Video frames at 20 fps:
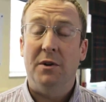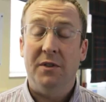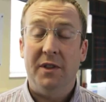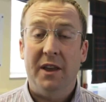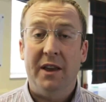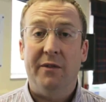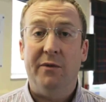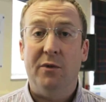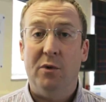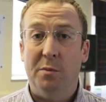and
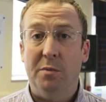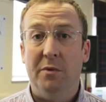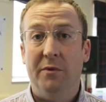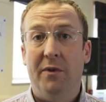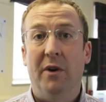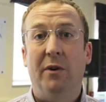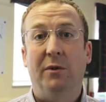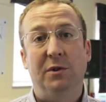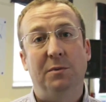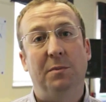therefore
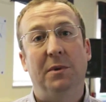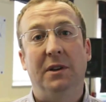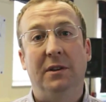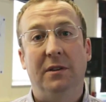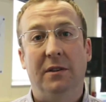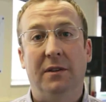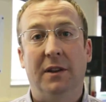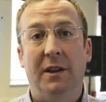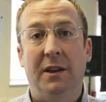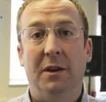provokes me
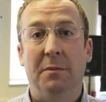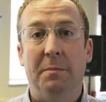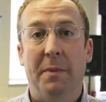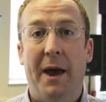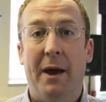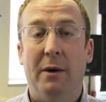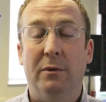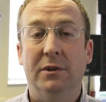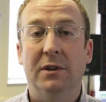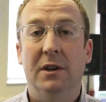to think
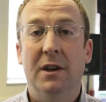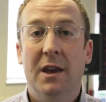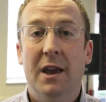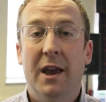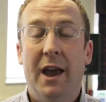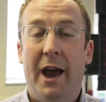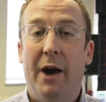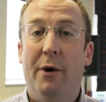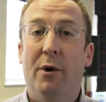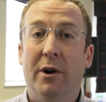about
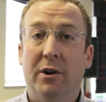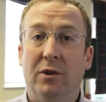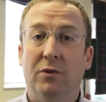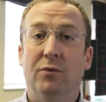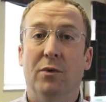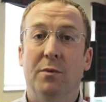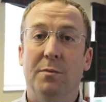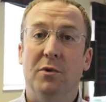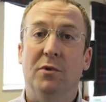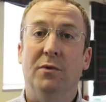how I
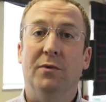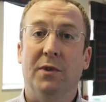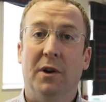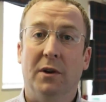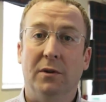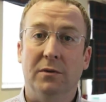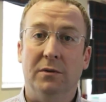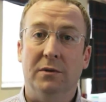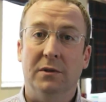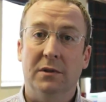can remove
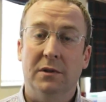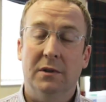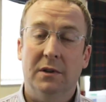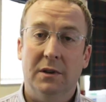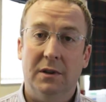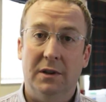those